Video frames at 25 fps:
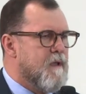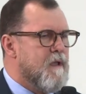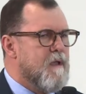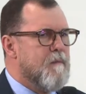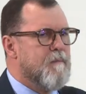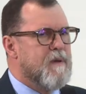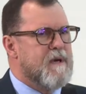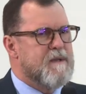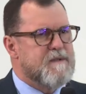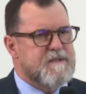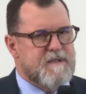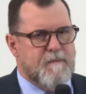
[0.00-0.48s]

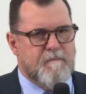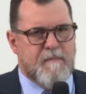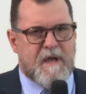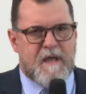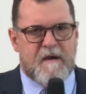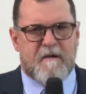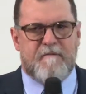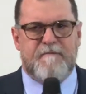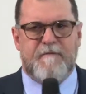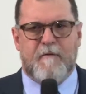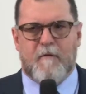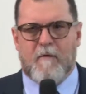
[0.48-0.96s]
But it's a
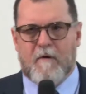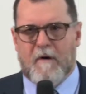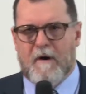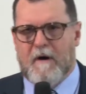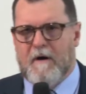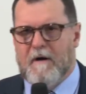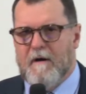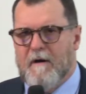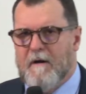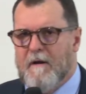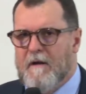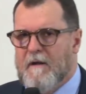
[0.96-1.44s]

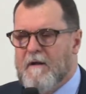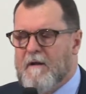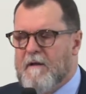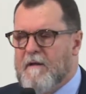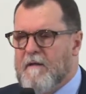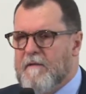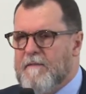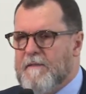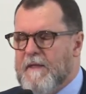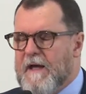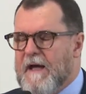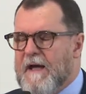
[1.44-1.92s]
metaphor
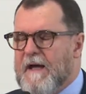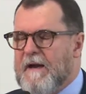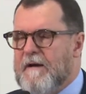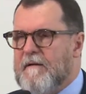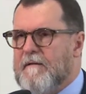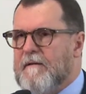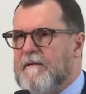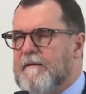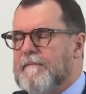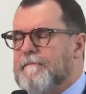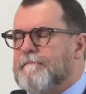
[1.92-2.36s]
that